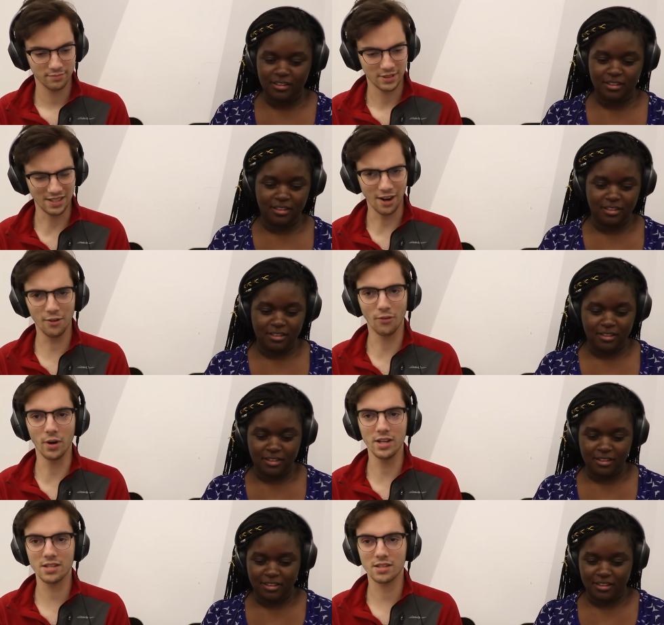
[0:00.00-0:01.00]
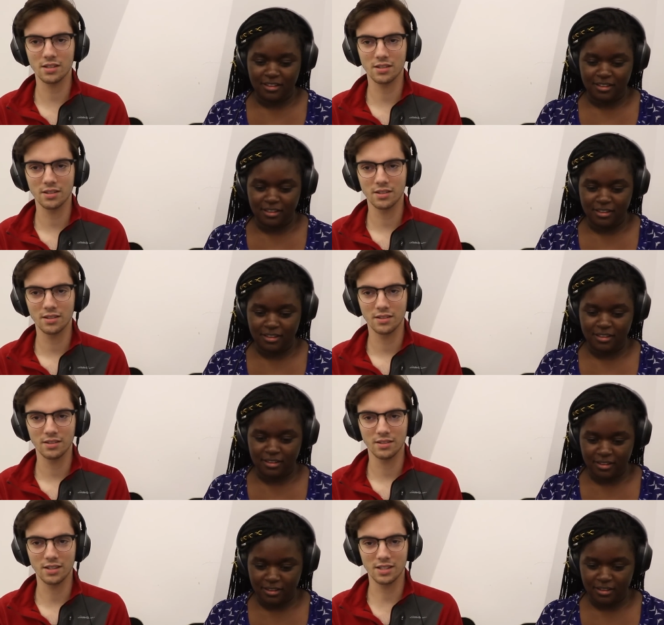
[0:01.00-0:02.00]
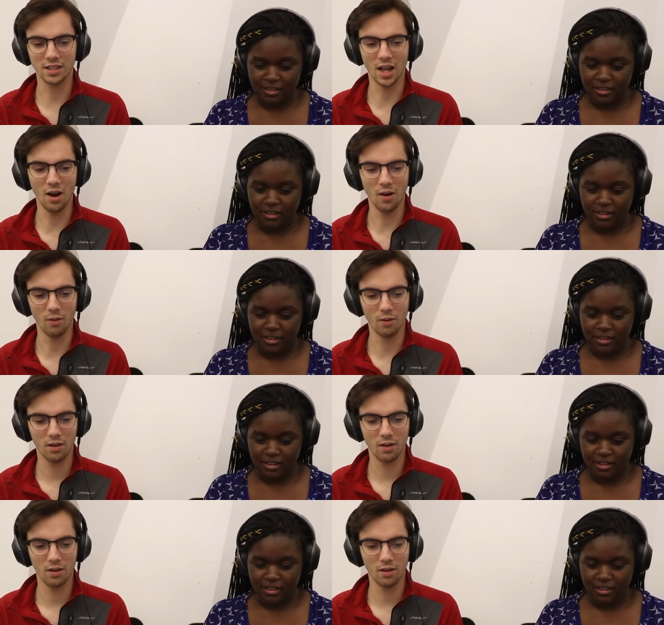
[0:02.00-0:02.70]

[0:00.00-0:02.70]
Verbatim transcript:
Speaker 1: Is that her voice? That's low.